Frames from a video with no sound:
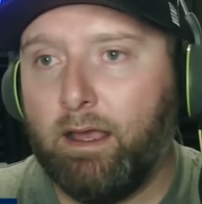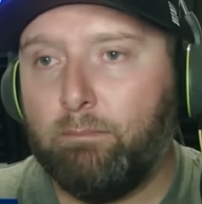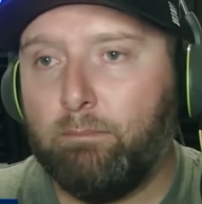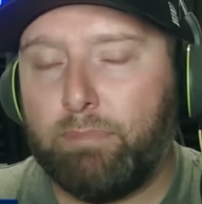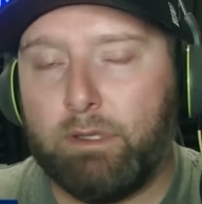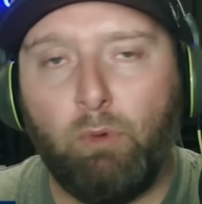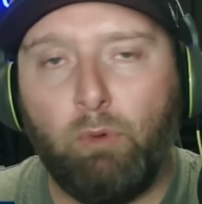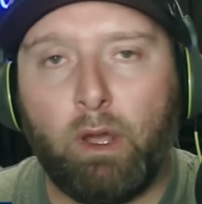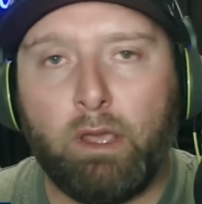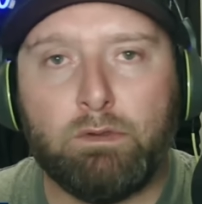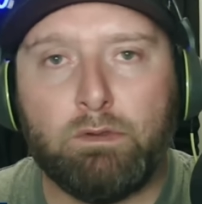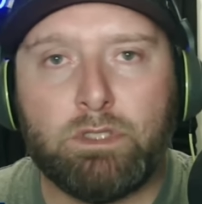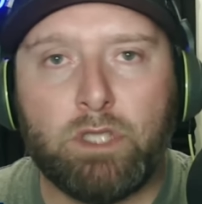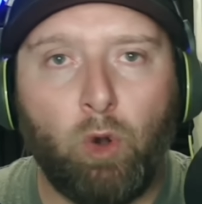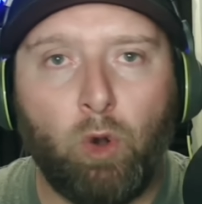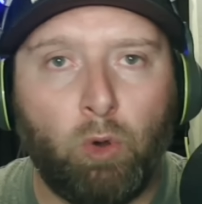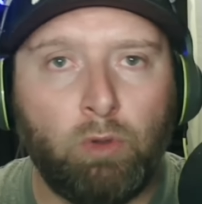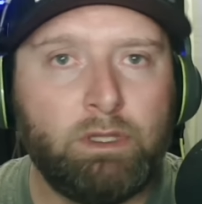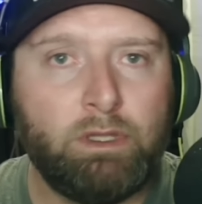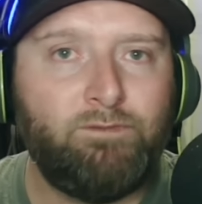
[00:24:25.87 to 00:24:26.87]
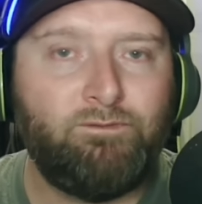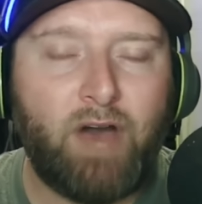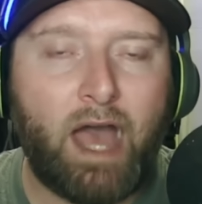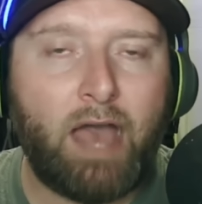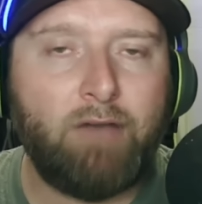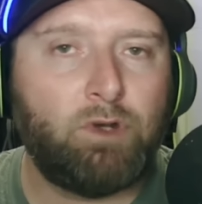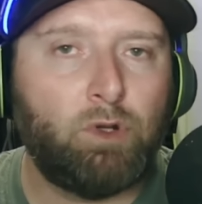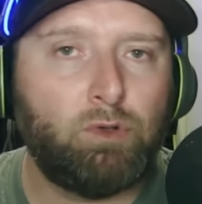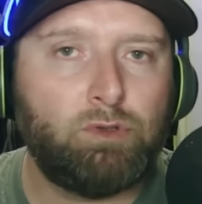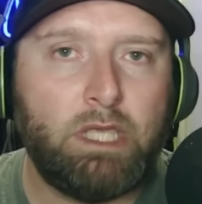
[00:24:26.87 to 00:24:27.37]
BYU is the only
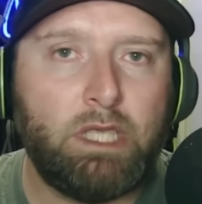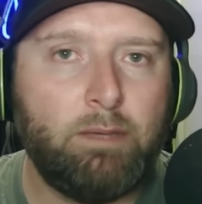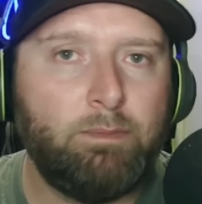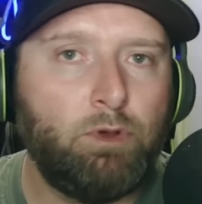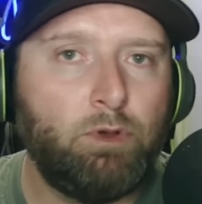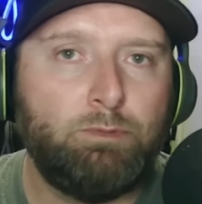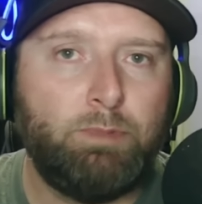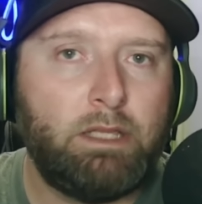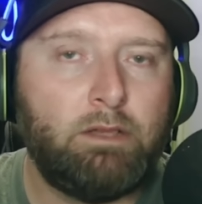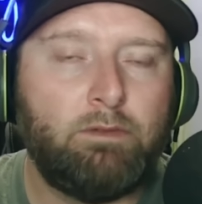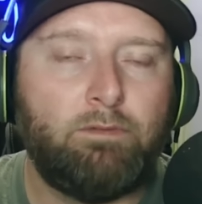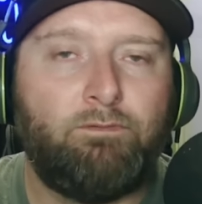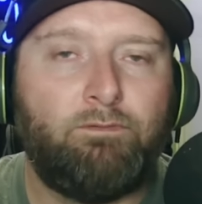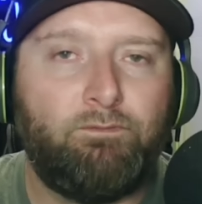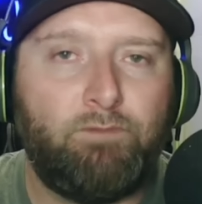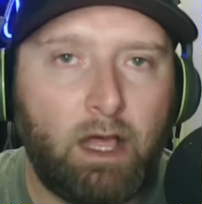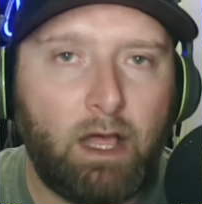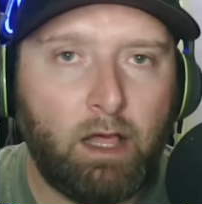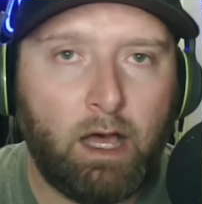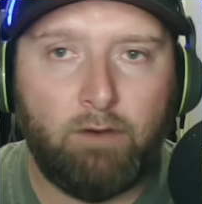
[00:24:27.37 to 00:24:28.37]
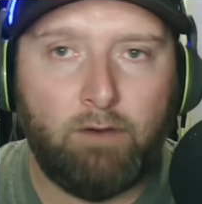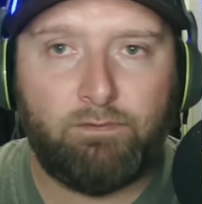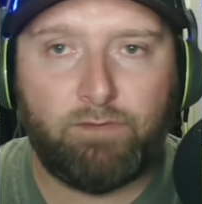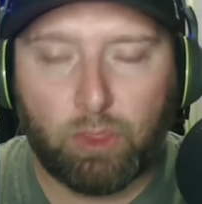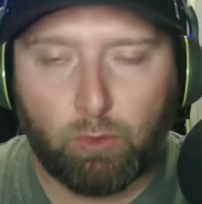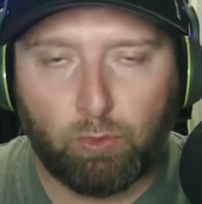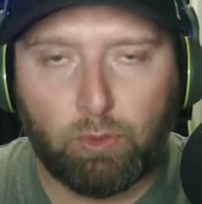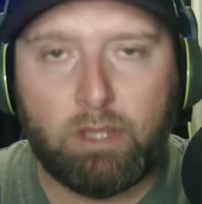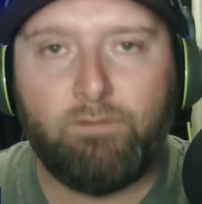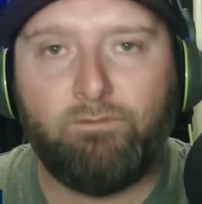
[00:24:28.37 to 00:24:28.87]
5 0 team who's beaten fe- uh,
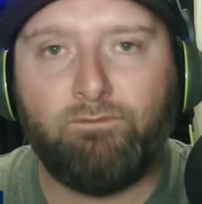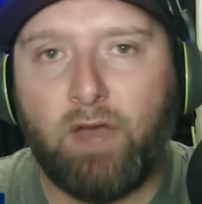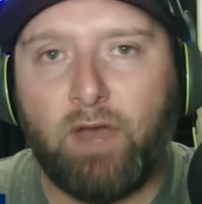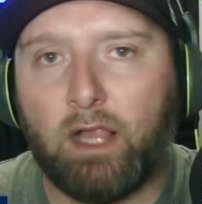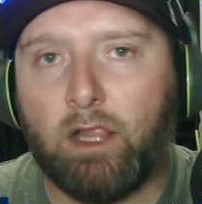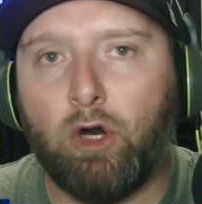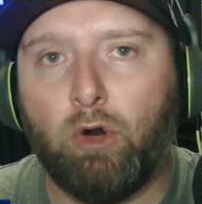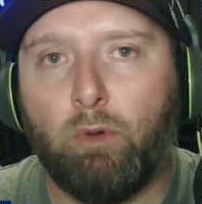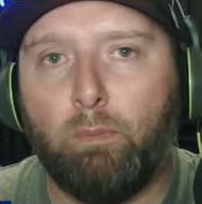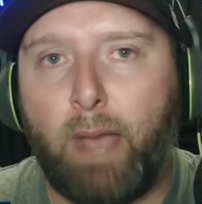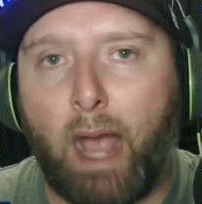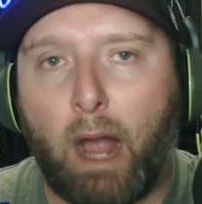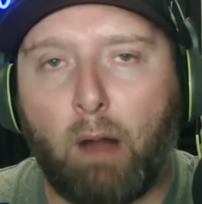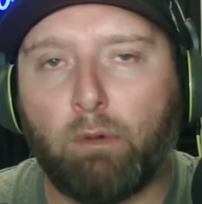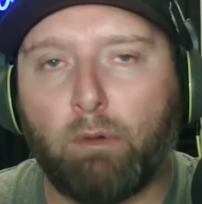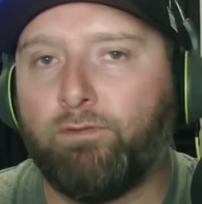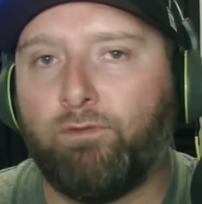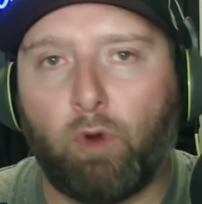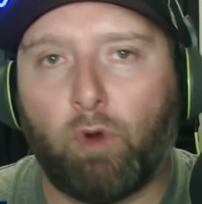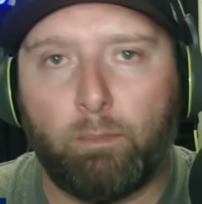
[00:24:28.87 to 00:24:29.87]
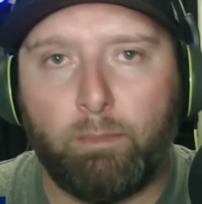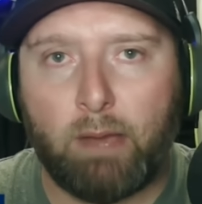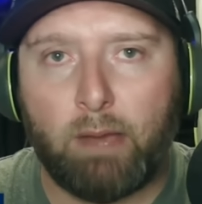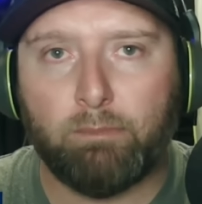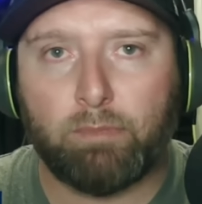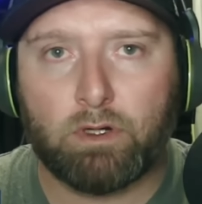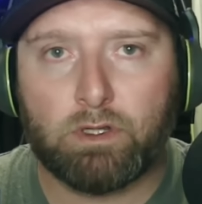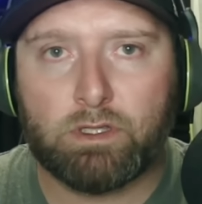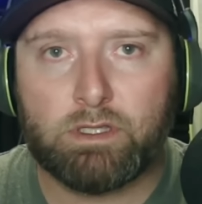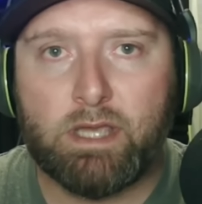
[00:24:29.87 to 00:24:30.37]
three fellow Power Four
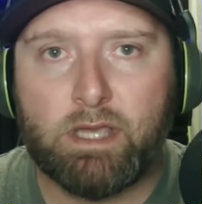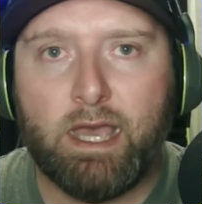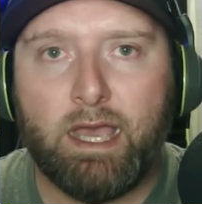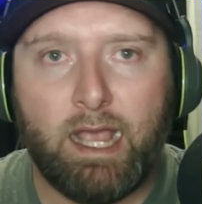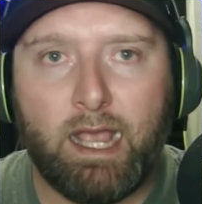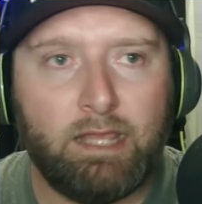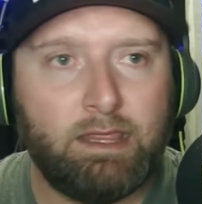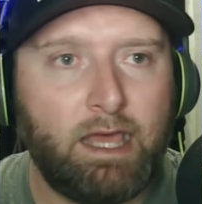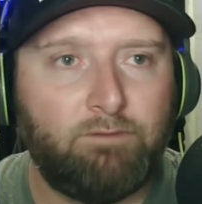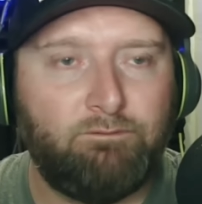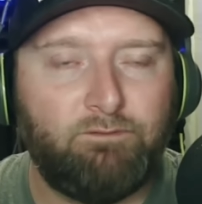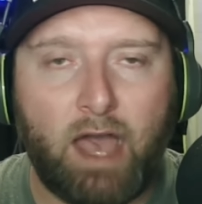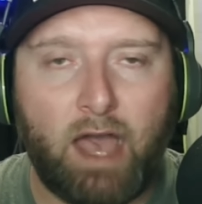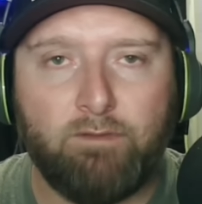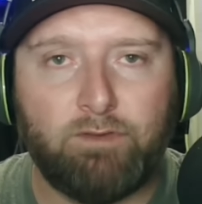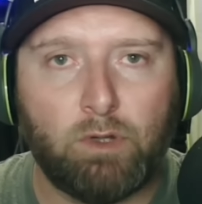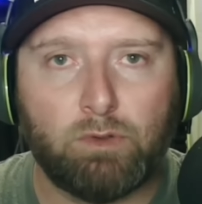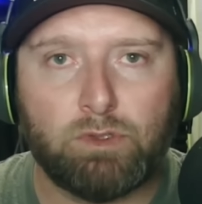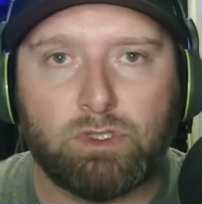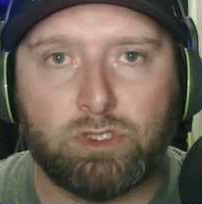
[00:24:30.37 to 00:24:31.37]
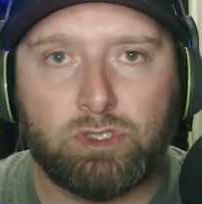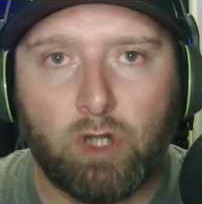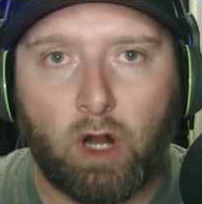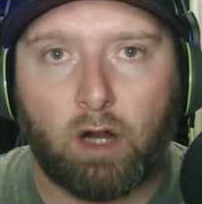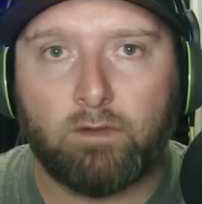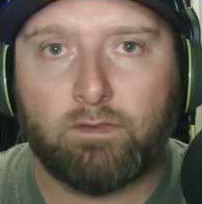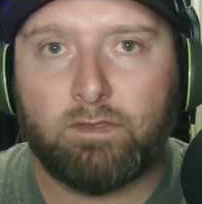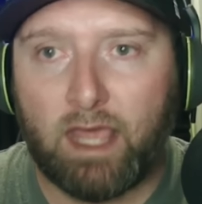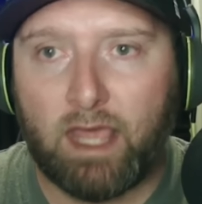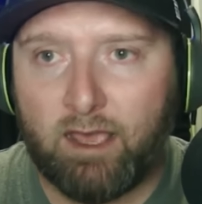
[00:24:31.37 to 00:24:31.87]
members in that 5 0
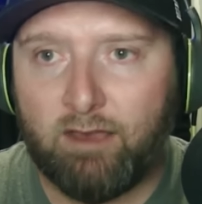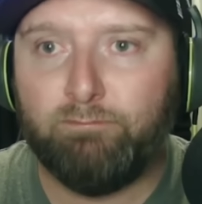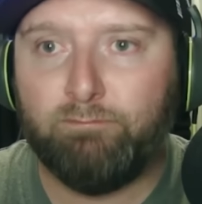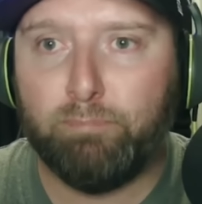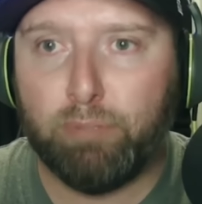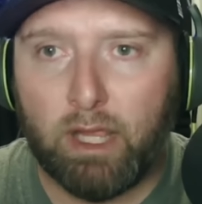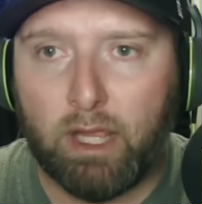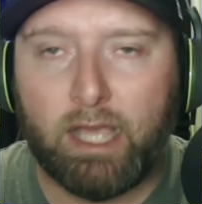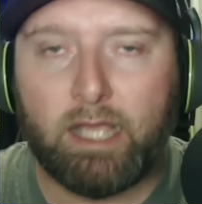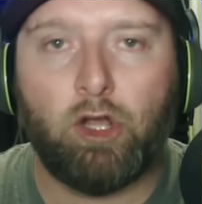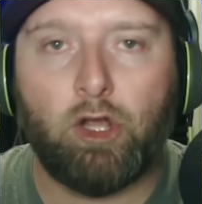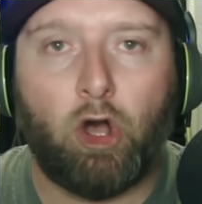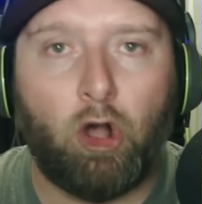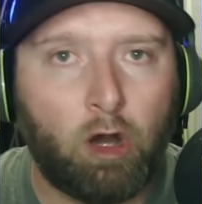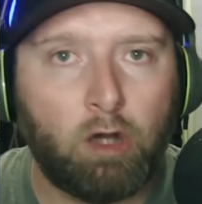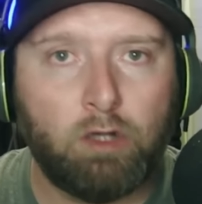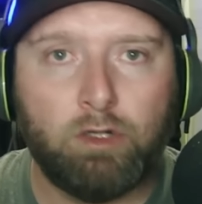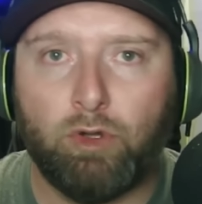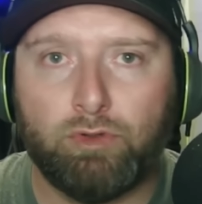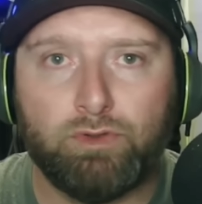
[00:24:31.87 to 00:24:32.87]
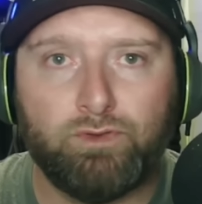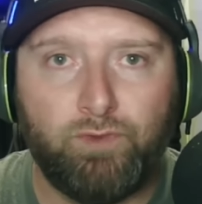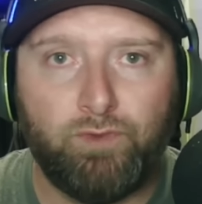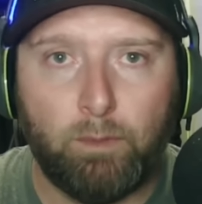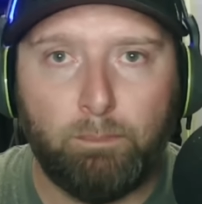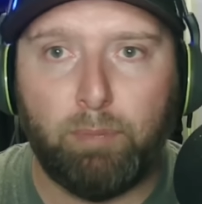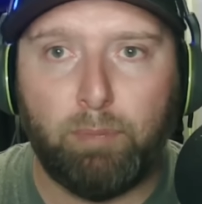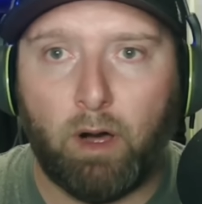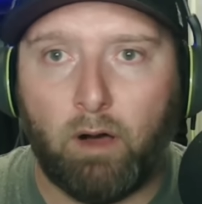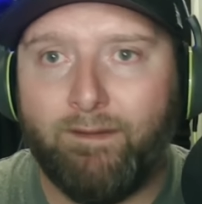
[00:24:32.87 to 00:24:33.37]
start. They have played hard nosed
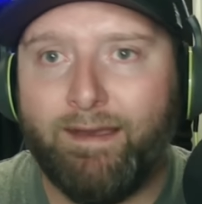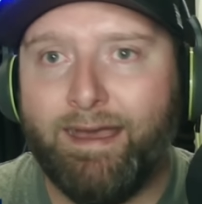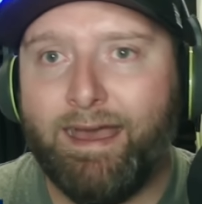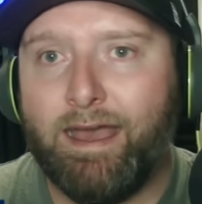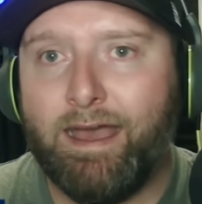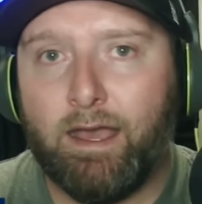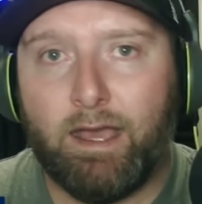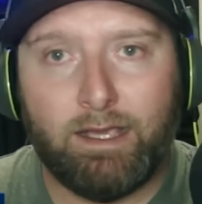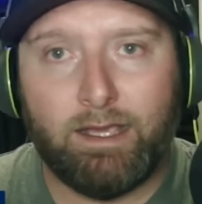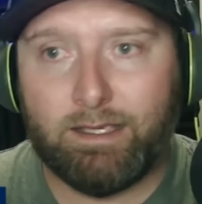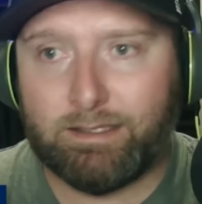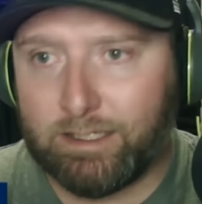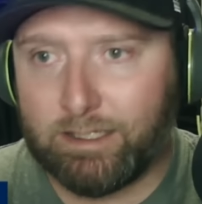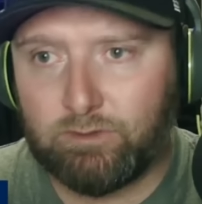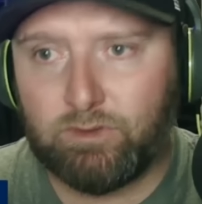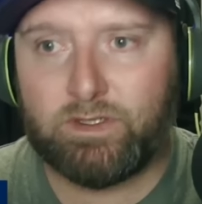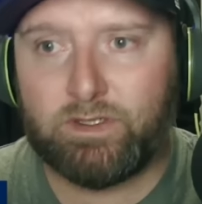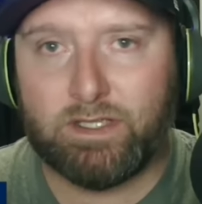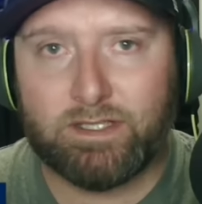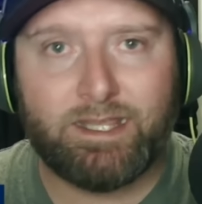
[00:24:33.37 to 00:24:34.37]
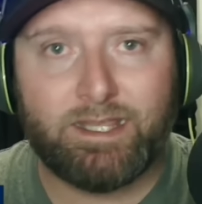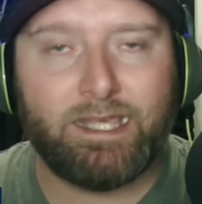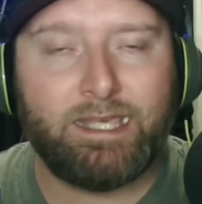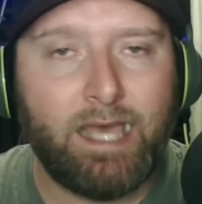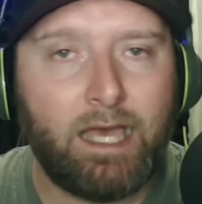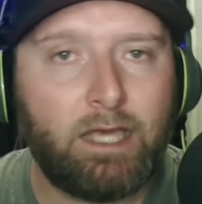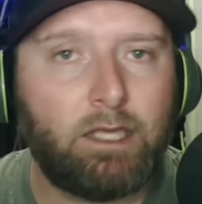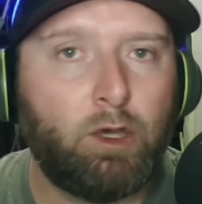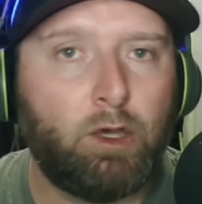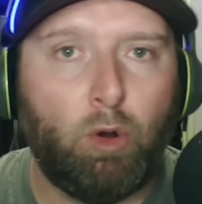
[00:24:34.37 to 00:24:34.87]
football essentially since the
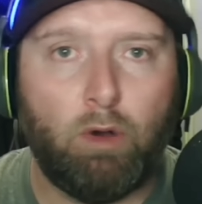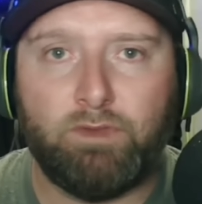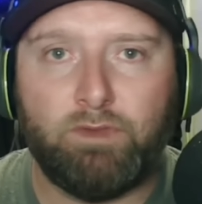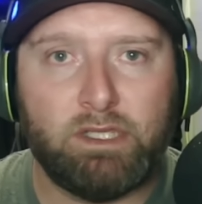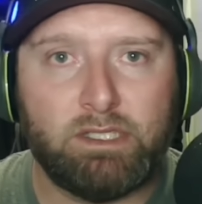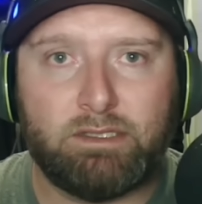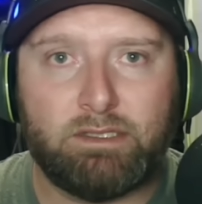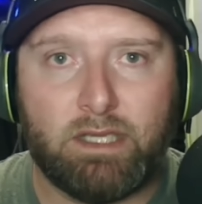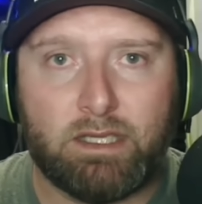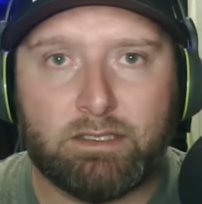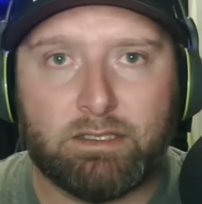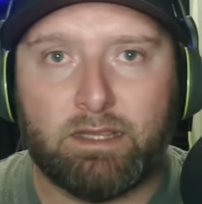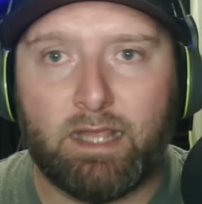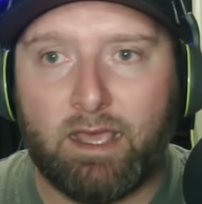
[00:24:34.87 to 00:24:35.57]
get go of the season.